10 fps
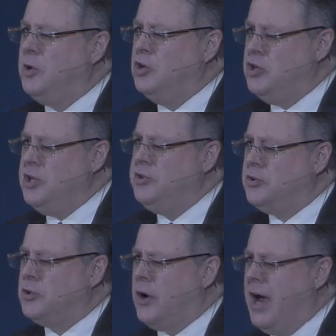Could
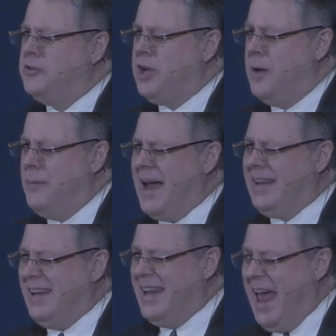Jesus Christ come back
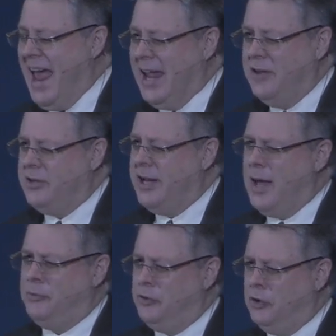today? He said,
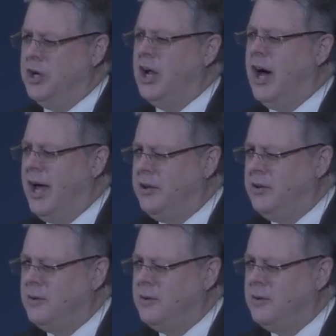Absolutely not.